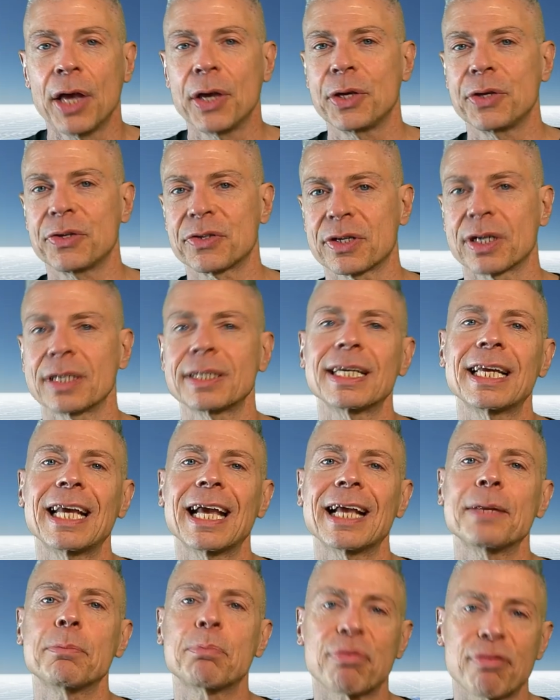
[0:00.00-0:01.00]
you start to
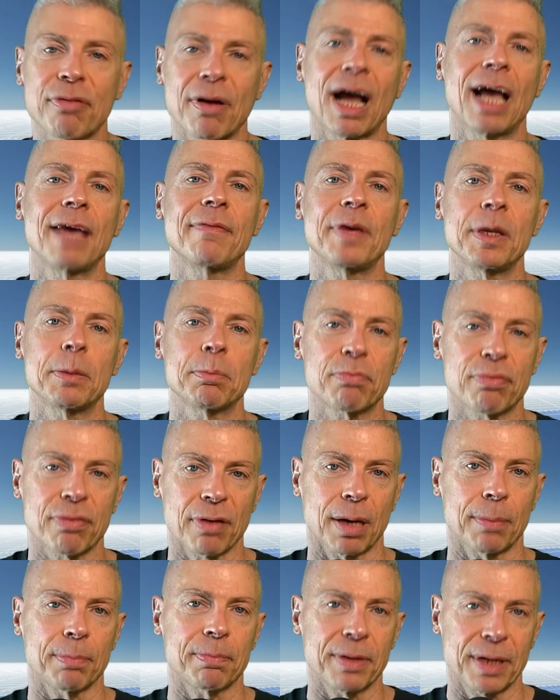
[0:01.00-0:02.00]
get private
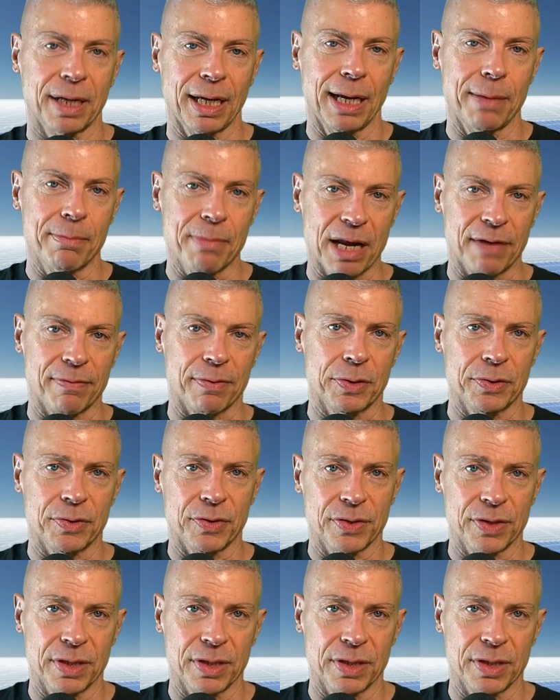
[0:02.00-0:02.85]
property metaverses.